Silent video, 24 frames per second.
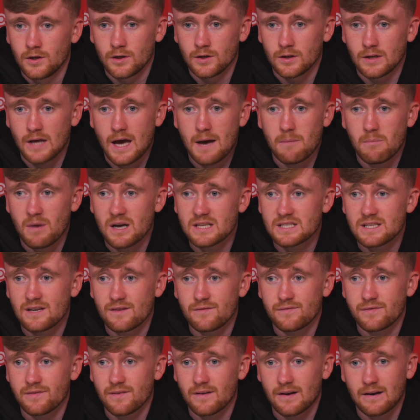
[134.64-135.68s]
Yeah,
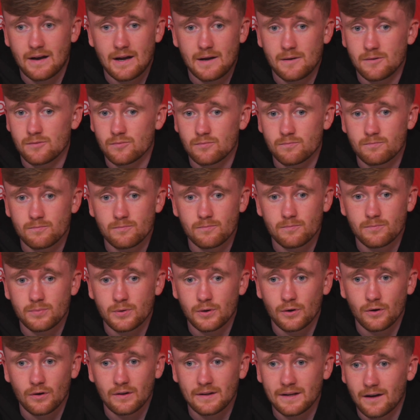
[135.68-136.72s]
massive.
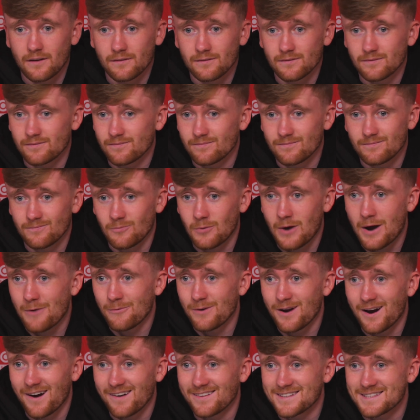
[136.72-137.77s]
Purely on where
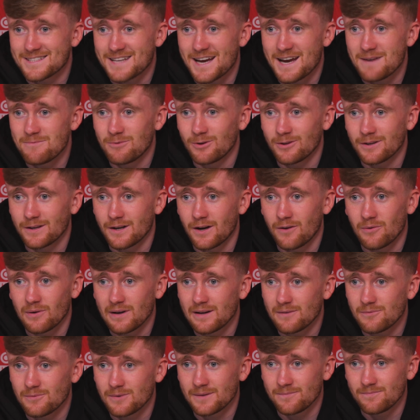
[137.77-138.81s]
we are in the table, you know,
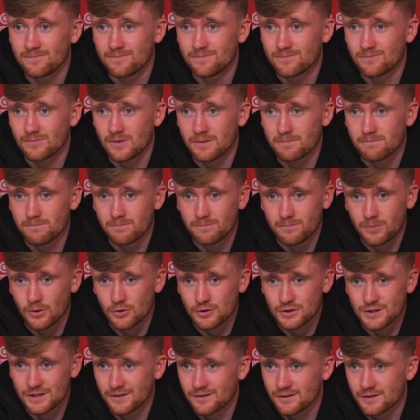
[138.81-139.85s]
we're
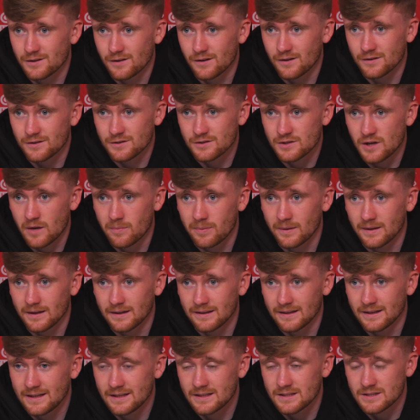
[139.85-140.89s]
pushing at the top of the
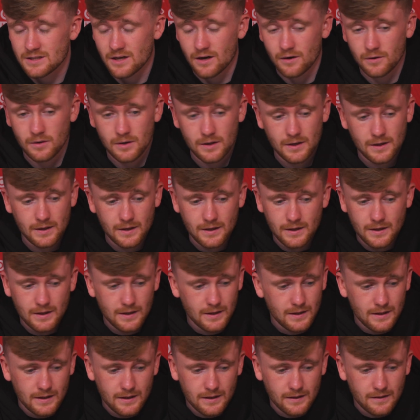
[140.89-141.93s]
league. So,
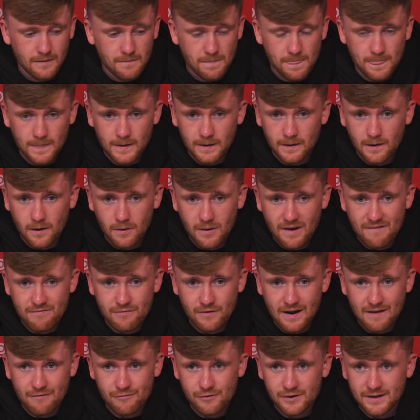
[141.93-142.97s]
you know,
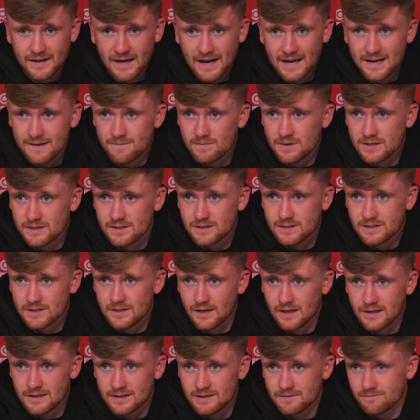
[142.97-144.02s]
every game is
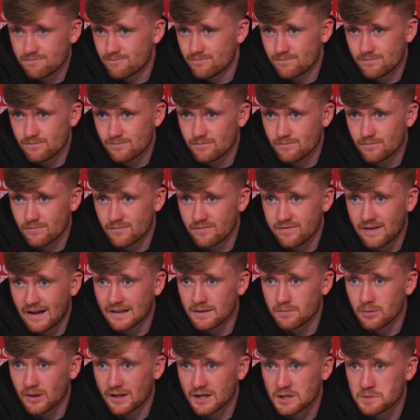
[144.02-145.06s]
a
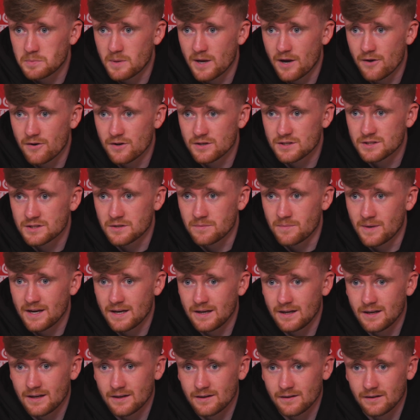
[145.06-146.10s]
valuable experience to
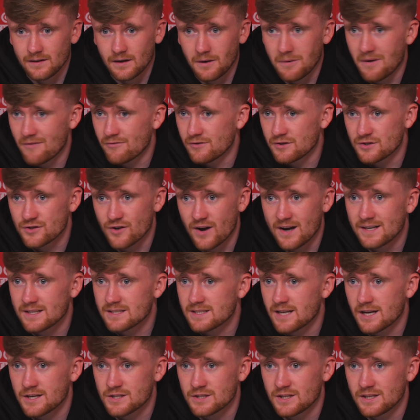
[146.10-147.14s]
me. You know, every training
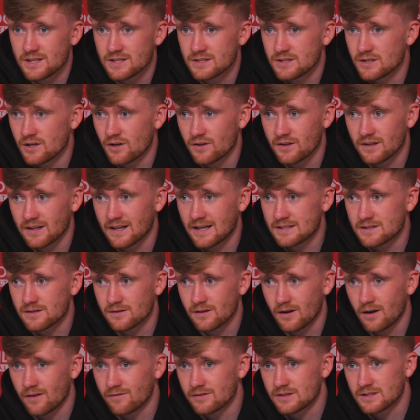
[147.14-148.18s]
session is. You know, the lads
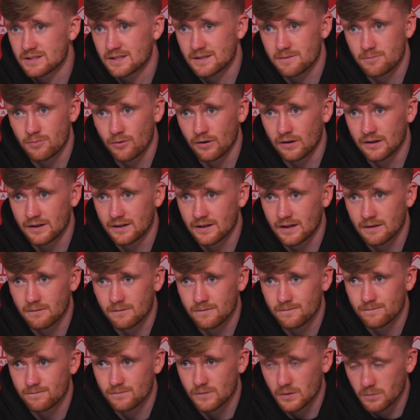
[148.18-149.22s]
are obviously brilliant.
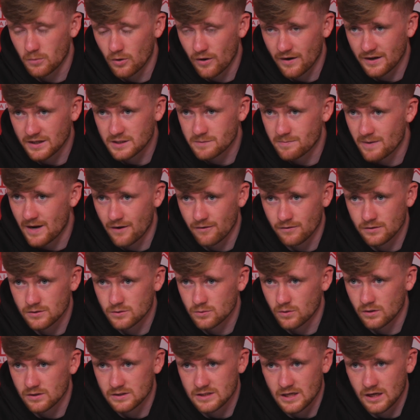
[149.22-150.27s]
The more
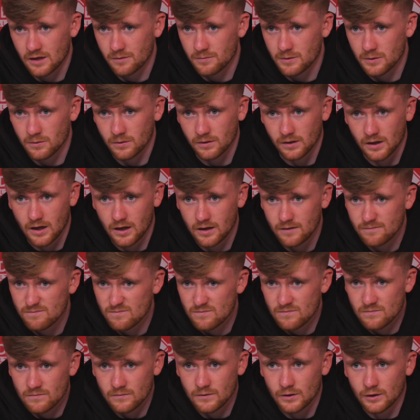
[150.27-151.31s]
experienced ones help you a lot.
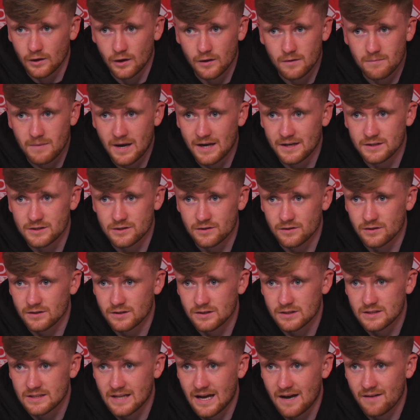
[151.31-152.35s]
You know, the manager
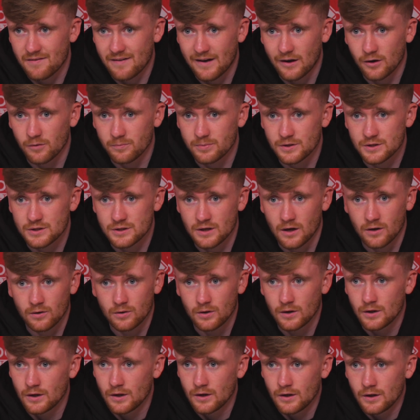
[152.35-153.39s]
and the staff help you.
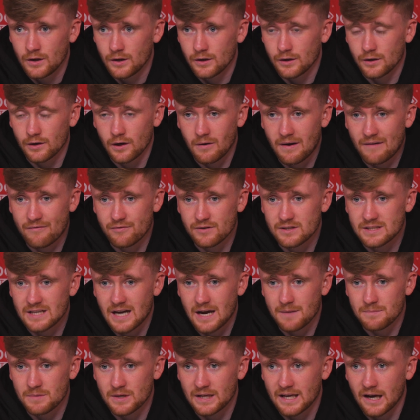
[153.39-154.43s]
So, you know, every
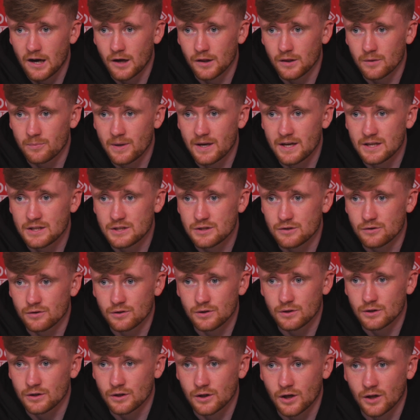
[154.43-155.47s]
time you get on the pitch,
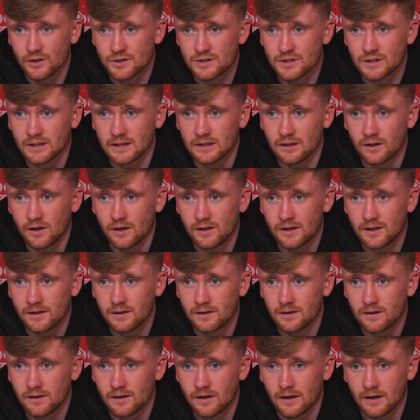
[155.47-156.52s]
you're constantly
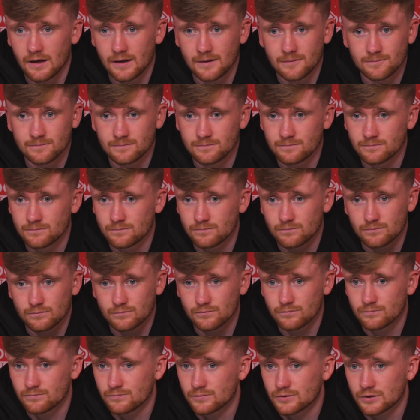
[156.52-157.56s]
learning.
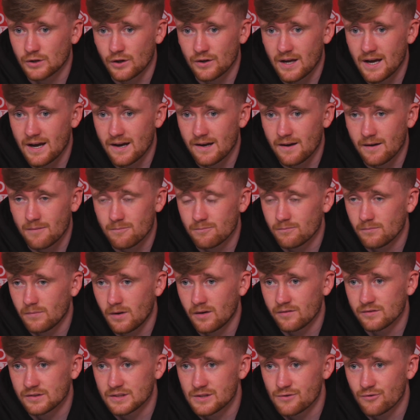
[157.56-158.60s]
So, yeah, I'm
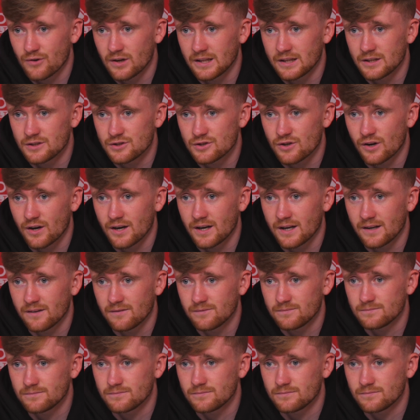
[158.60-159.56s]
obviously really enjoying it.